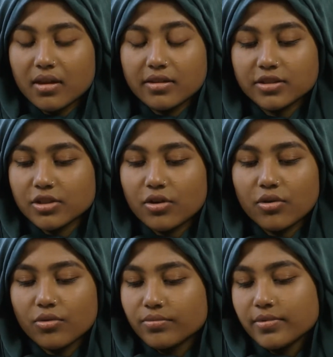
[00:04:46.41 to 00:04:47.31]

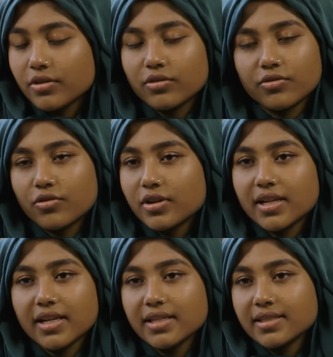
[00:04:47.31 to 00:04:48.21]
so, you know, the 4
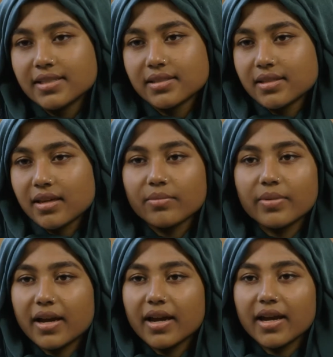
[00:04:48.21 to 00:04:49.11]
days get
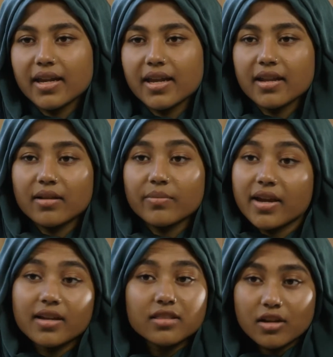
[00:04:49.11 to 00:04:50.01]
by and I'm
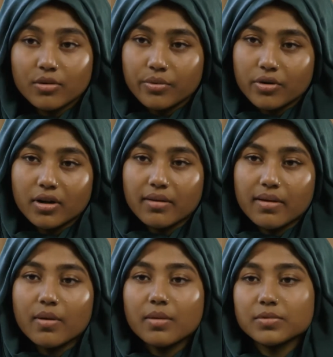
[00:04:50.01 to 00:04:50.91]
back at the airport and my
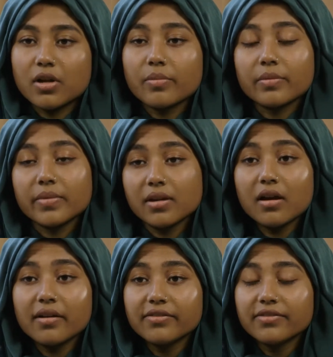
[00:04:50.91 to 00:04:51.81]
mom's dropping me
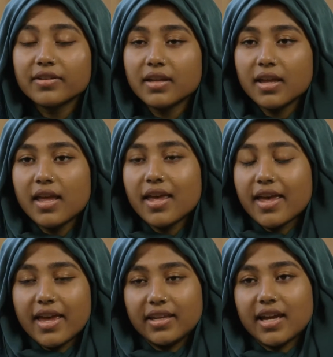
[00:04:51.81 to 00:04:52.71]
off.
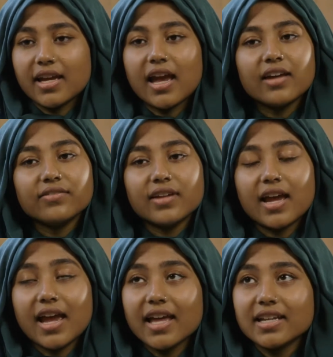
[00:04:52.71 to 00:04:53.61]
And I
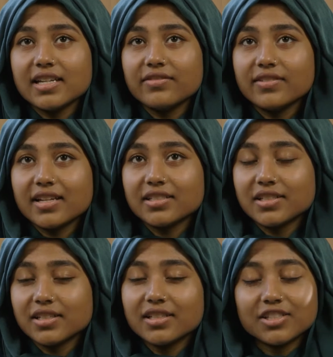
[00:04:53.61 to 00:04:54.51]
hadn't even
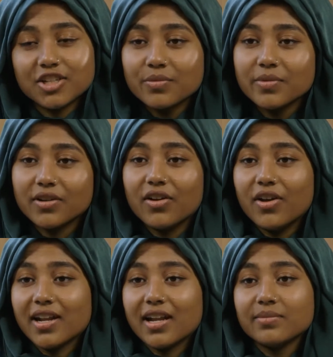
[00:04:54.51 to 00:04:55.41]
entered the terminal,
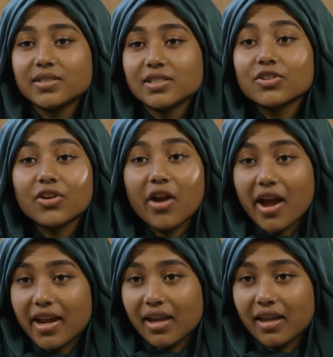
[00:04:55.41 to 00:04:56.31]
and I'm just
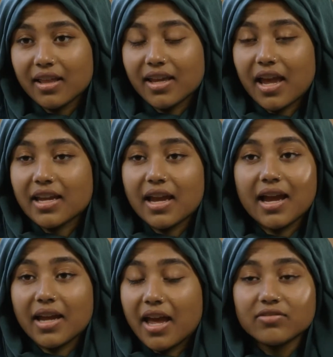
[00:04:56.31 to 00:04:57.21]
crying, like
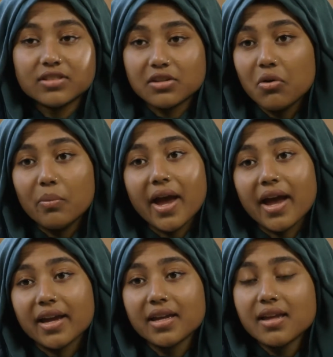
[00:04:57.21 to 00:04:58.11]
I have to go
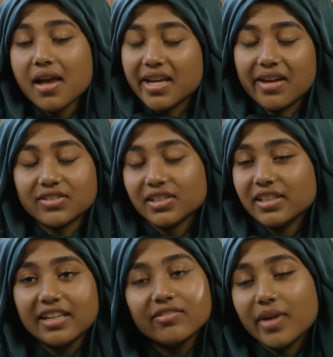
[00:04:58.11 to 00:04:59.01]
back. I have to
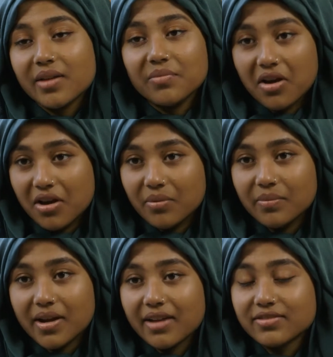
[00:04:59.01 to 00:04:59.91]
leave my mom.
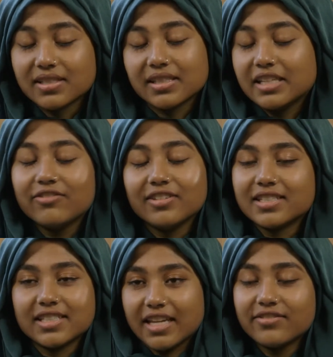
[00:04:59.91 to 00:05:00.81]
I have to leave this
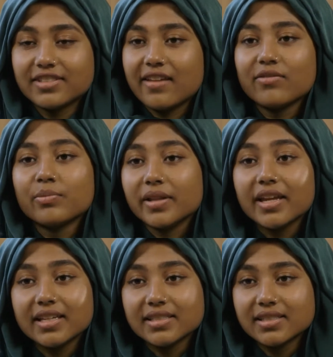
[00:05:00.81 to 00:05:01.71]
safe
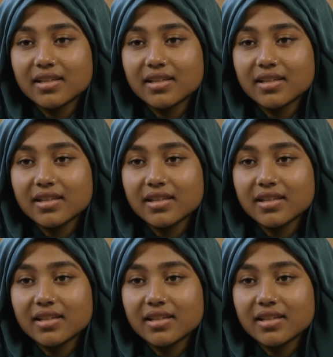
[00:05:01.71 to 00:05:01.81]
place.